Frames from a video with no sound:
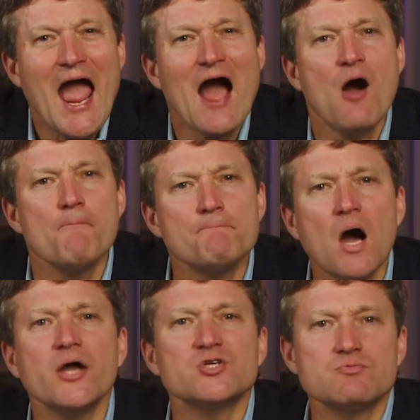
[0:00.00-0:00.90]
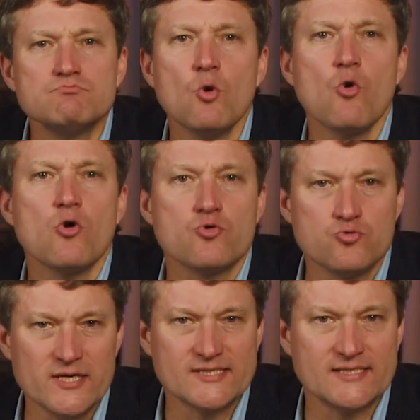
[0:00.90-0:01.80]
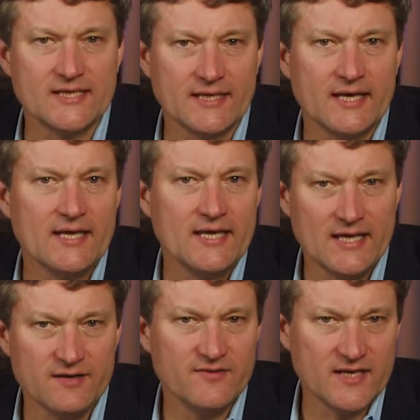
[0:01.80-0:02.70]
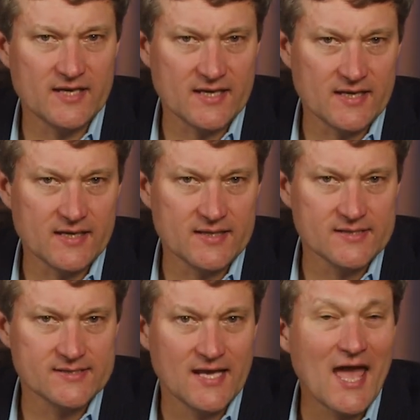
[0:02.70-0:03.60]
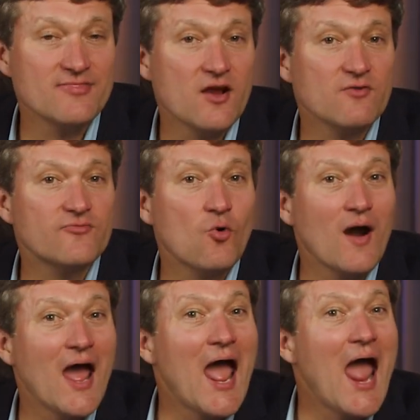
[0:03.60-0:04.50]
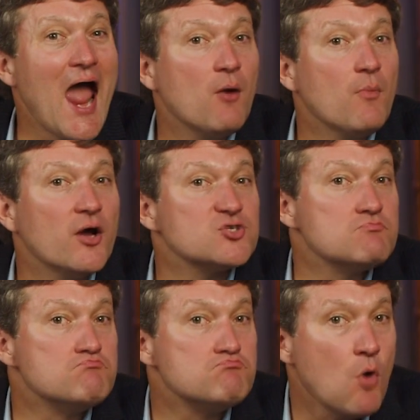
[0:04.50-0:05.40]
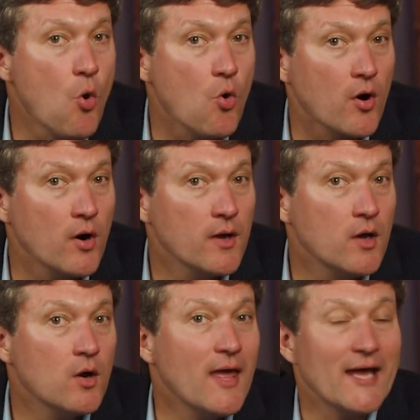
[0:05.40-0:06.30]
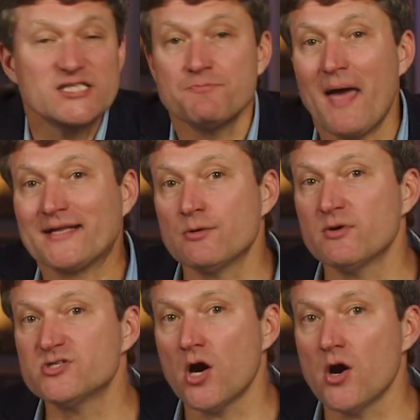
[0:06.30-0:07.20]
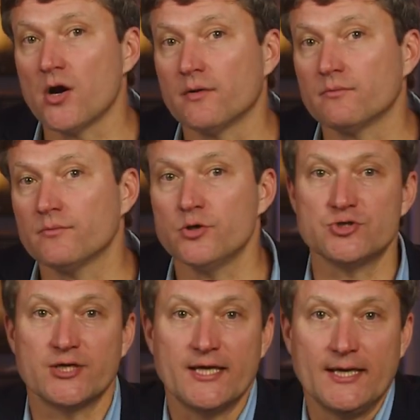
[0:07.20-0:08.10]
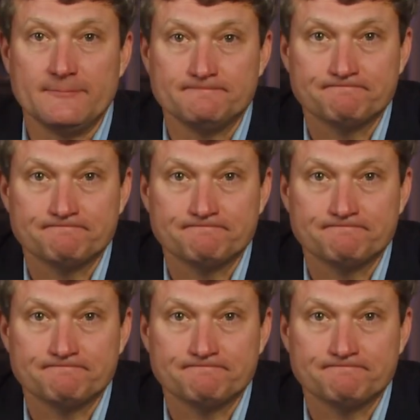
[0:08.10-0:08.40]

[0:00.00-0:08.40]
how much more risky NVIDIA is, and therefore how much more expected return you should get.